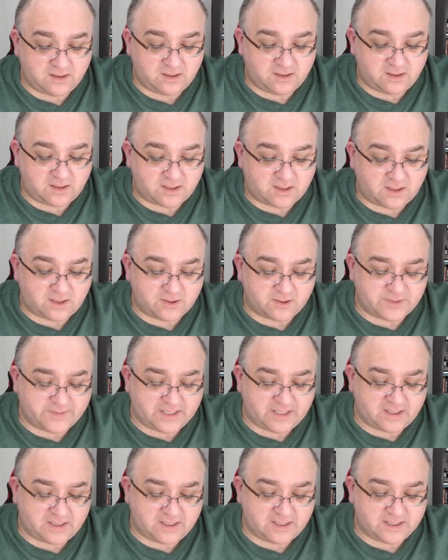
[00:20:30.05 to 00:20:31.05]
I closed my
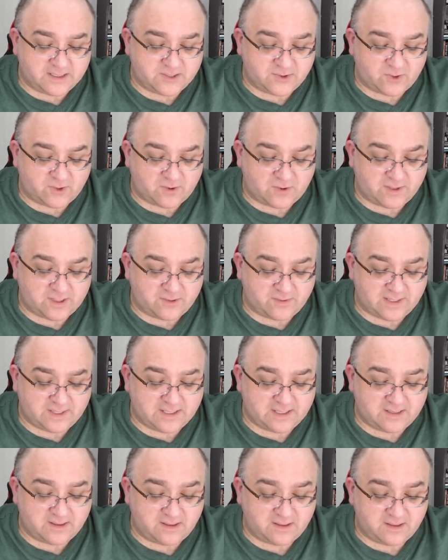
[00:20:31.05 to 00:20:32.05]
eyes, drawing her in.